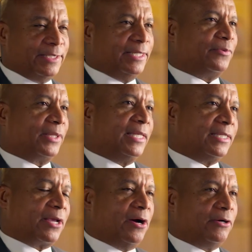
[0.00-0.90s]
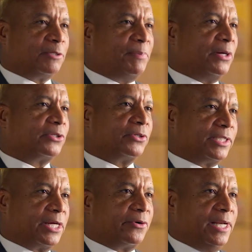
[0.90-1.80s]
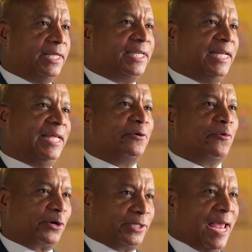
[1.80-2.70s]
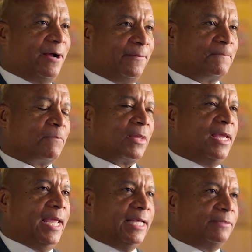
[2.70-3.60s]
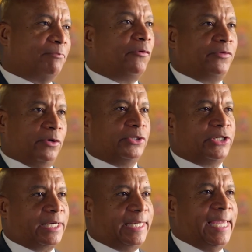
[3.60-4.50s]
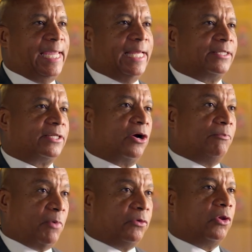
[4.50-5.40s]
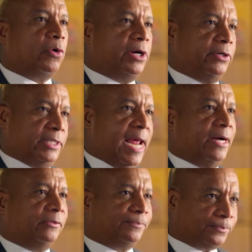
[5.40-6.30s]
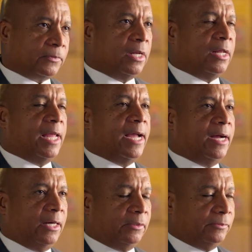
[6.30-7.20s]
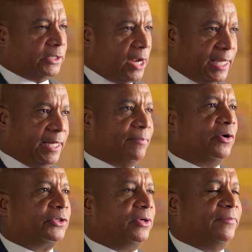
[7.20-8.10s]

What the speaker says: this what is called spiritual synchronicity that works out, is both of those young kids are both lawyers now. So I get emotional